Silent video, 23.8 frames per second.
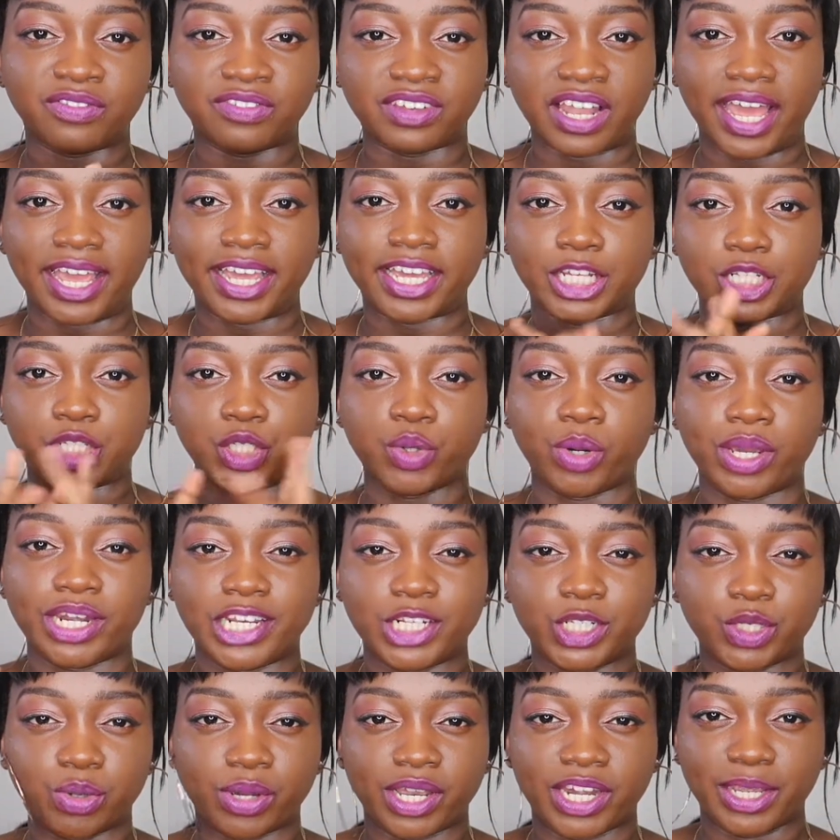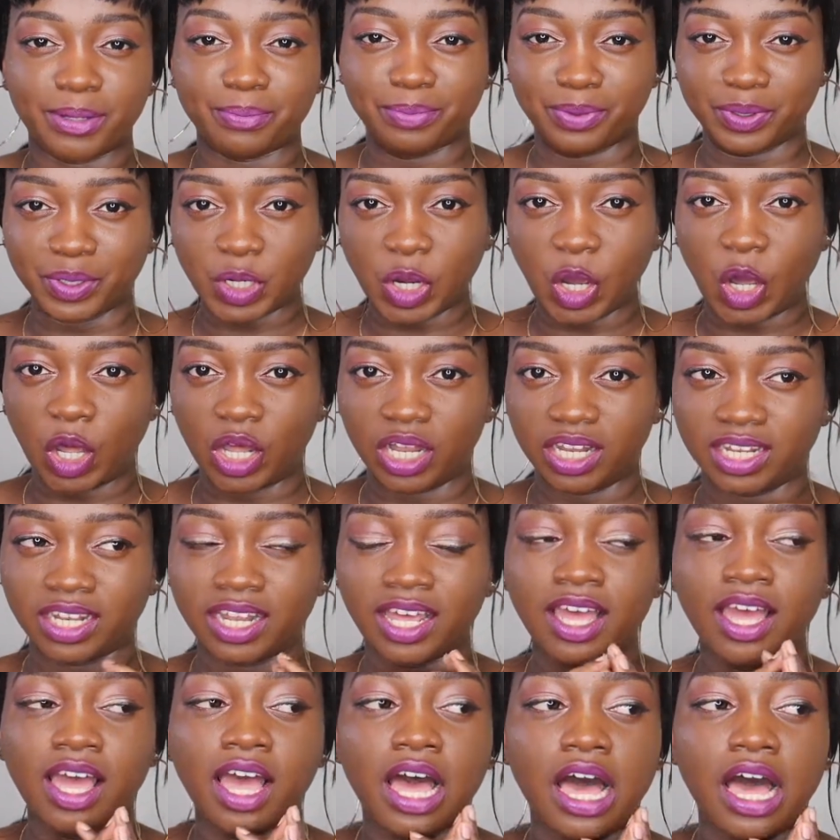of like a 2020 book haul.